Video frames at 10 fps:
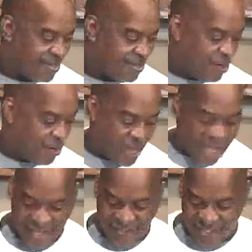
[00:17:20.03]
You know what?
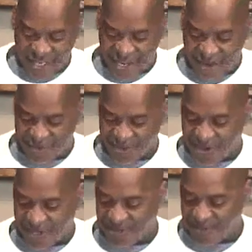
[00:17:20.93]
I said I was
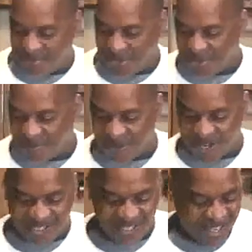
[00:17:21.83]
going to peel
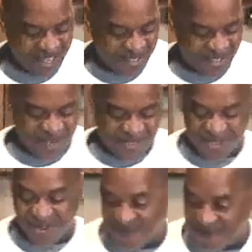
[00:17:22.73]
one just
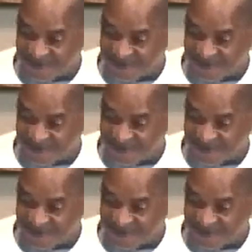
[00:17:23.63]
to